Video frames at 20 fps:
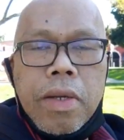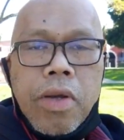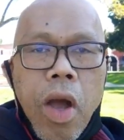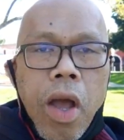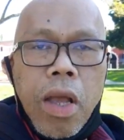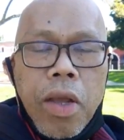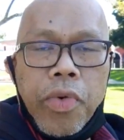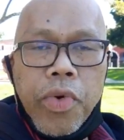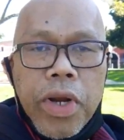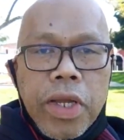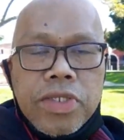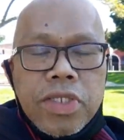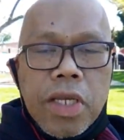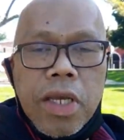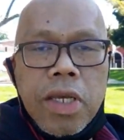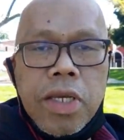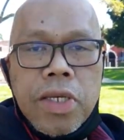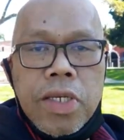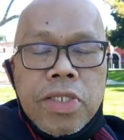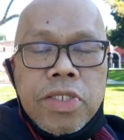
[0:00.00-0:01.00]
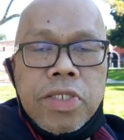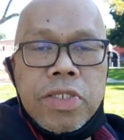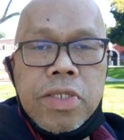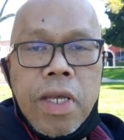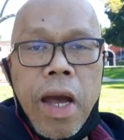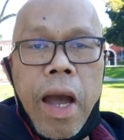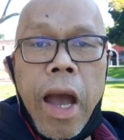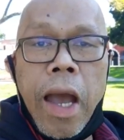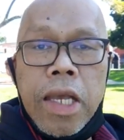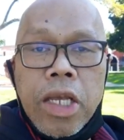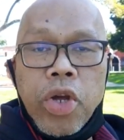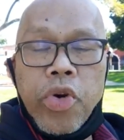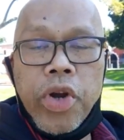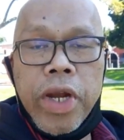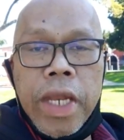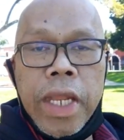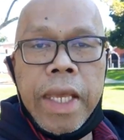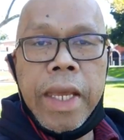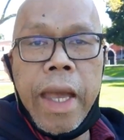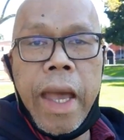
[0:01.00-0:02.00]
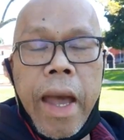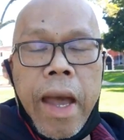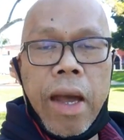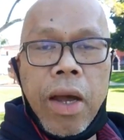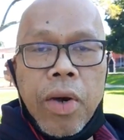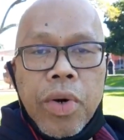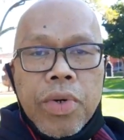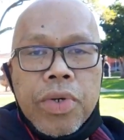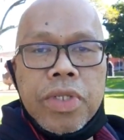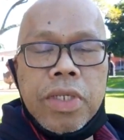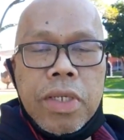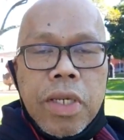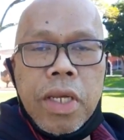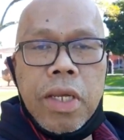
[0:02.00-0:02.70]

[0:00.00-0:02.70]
Congress is ironing out